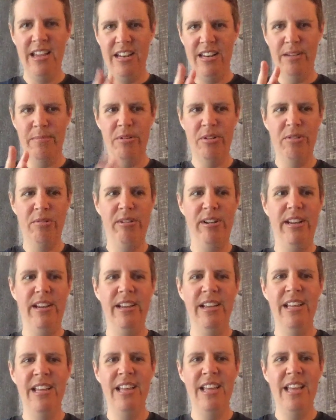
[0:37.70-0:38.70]
Number
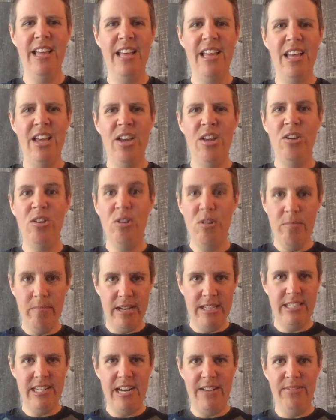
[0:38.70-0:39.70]
three, you
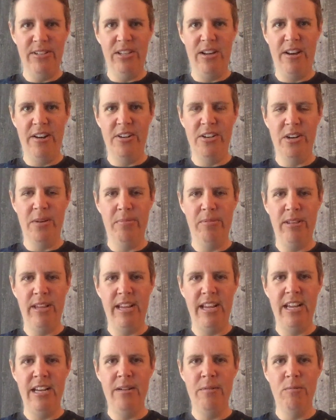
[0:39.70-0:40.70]
must have a lot on your
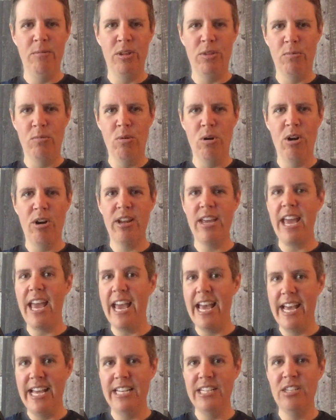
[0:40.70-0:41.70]
plate with work
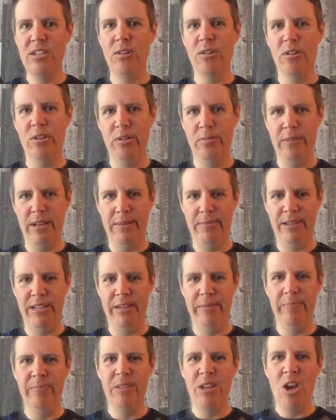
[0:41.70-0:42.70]
and your new
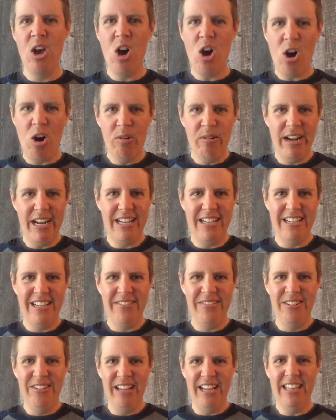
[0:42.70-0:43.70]
baby. All right,
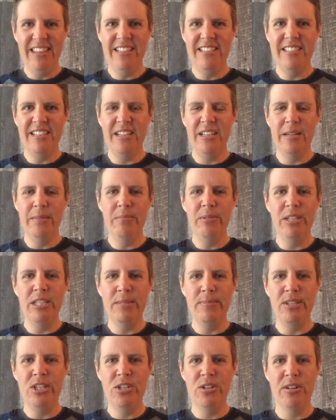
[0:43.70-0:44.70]
if you like this idiom,
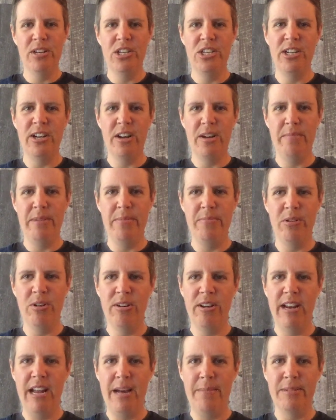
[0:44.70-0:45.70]
please be sure to check out my
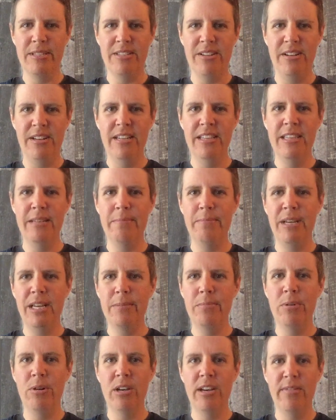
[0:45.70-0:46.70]
book on Amazon, The
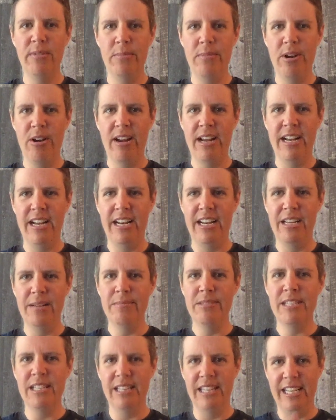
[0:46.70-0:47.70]
Big Book of American
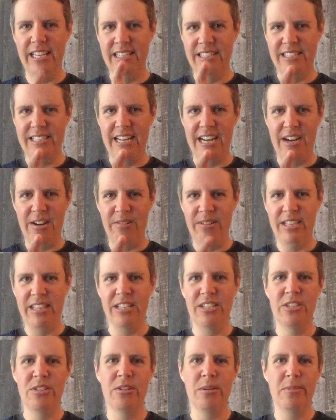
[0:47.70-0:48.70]
Idioms. The link is down in
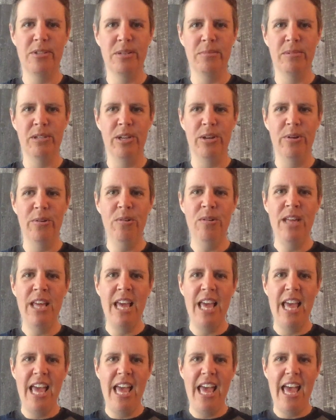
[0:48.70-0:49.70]
the description below.
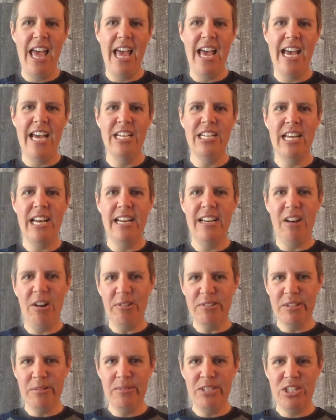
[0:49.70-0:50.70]
And uh,
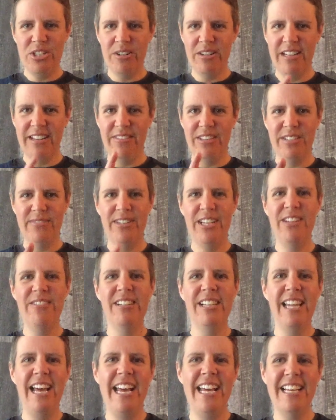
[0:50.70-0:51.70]
also be sure to give this video
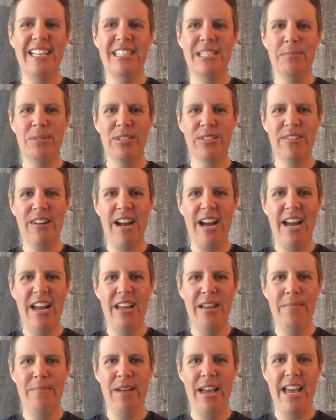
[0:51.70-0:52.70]
a like,
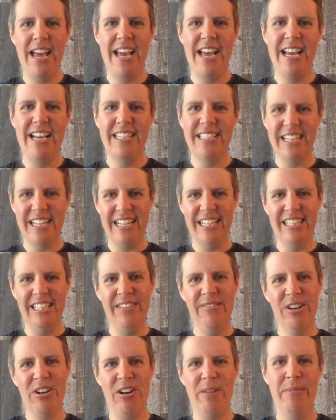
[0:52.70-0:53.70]
subscribe, and uh,
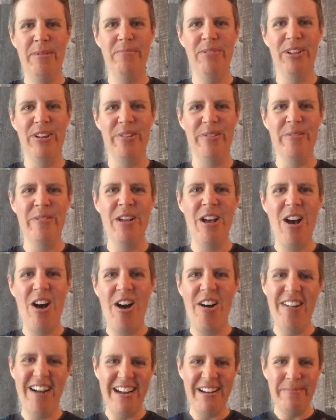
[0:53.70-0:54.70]
leave a comment below.
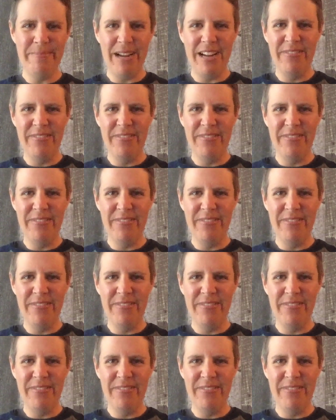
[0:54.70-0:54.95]
All right, bye